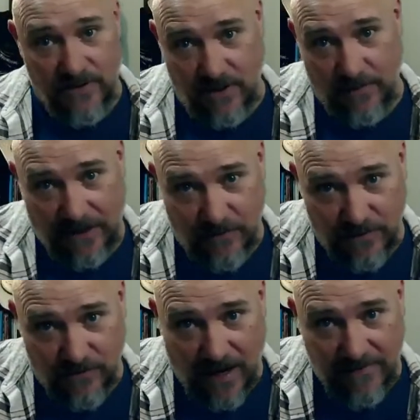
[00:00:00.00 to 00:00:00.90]
Someone else was
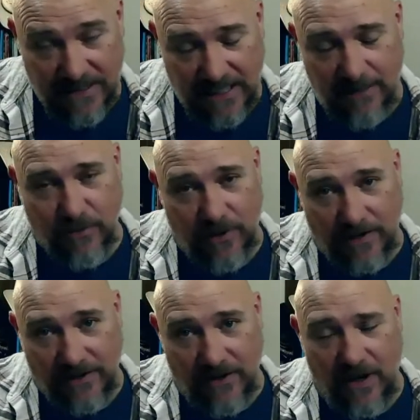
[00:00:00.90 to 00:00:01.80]
driving the keyboard on
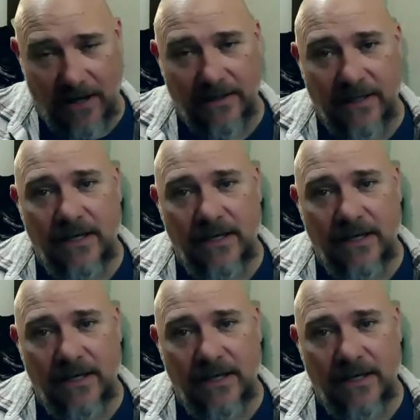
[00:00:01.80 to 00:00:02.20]
the call.